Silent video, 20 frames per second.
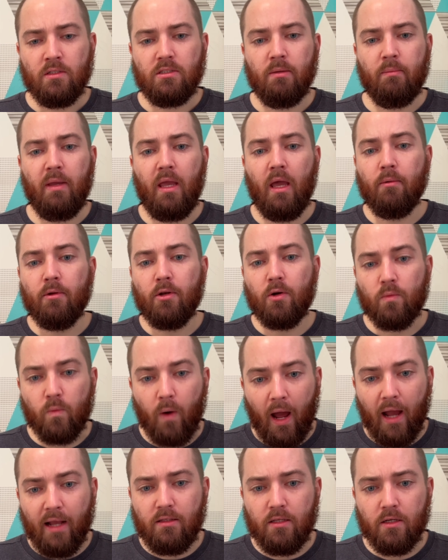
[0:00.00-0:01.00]
to be able to
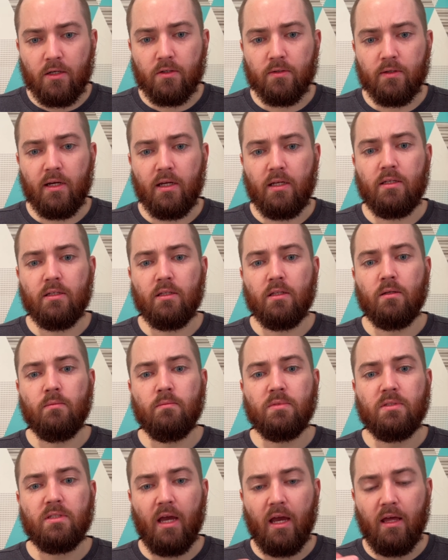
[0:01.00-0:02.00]
write the curriculums